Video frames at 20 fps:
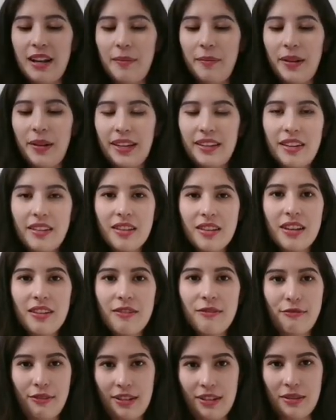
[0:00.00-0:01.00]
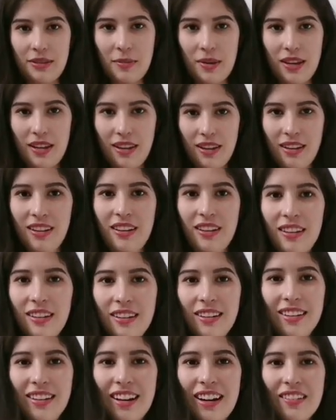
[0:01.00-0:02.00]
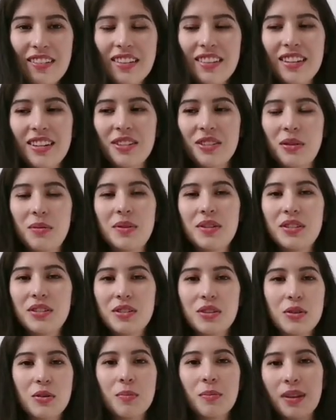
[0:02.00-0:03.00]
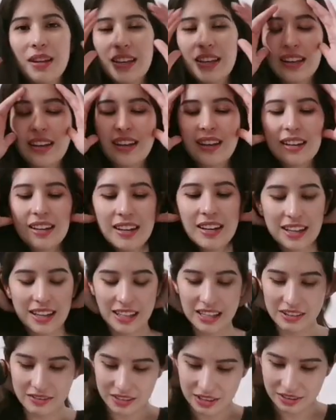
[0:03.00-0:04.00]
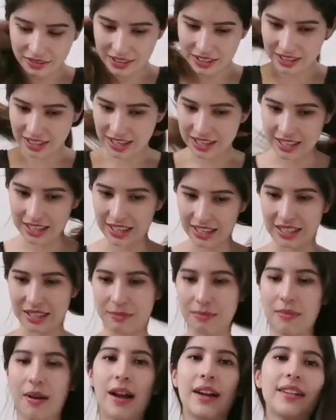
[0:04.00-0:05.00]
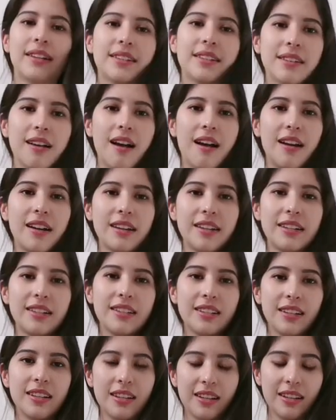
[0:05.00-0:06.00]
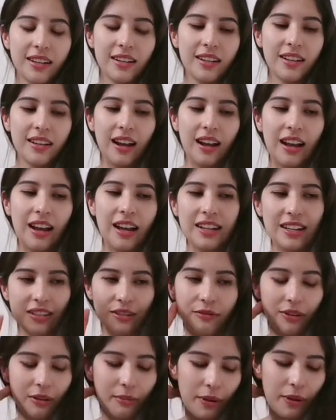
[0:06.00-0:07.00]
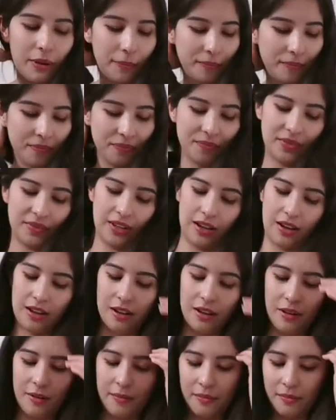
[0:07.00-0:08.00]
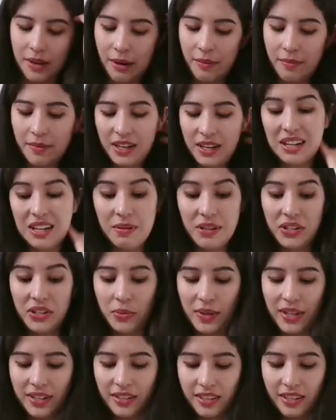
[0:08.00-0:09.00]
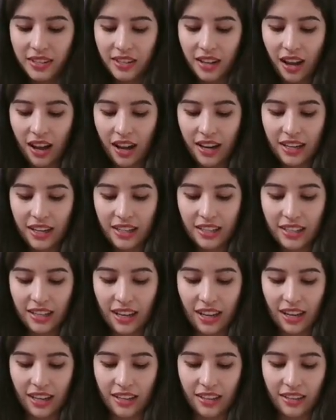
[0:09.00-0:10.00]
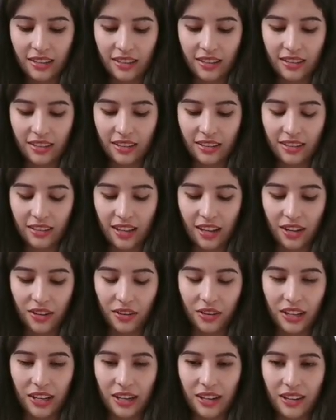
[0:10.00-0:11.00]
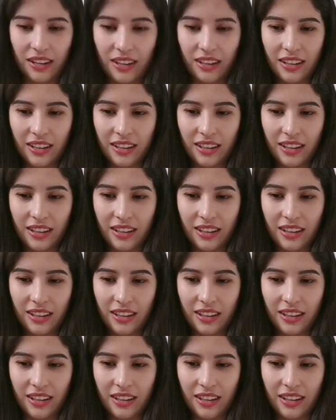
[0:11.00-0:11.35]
I'm like, nothing fits me. Everything is always too big. Even if it says that it's my size, it doesn't fit me. I'm an in-between size, and I don't know, like,